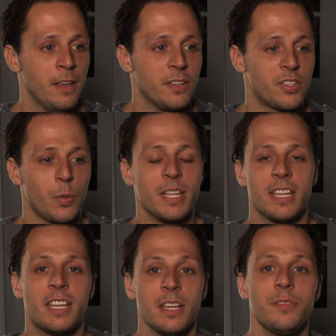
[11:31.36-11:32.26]
So he
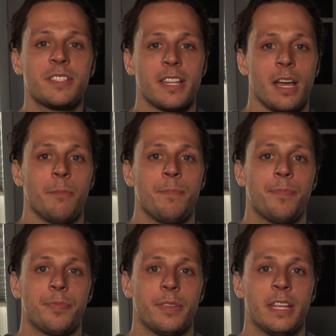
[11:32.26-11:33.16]
gives them
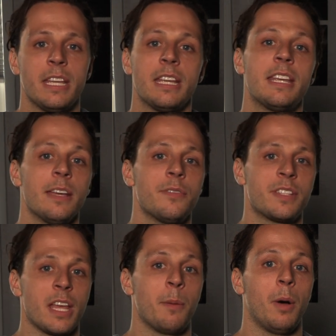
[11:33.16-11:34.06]

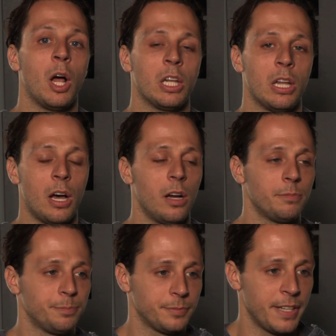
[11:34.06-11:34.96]
a law.
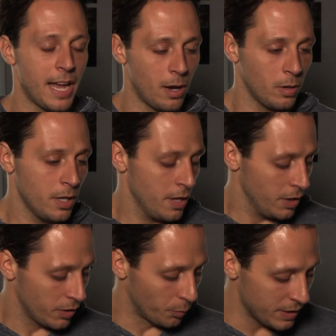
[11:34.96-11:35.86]
Now,
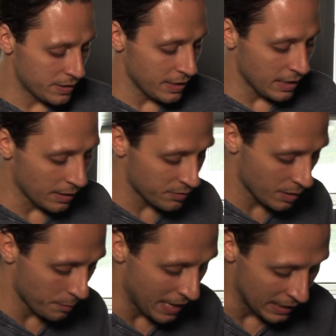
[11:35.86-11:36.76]
the reason he gives
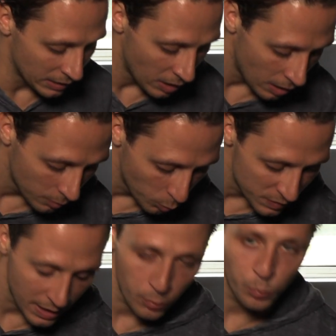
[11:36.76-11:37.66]
them a law was like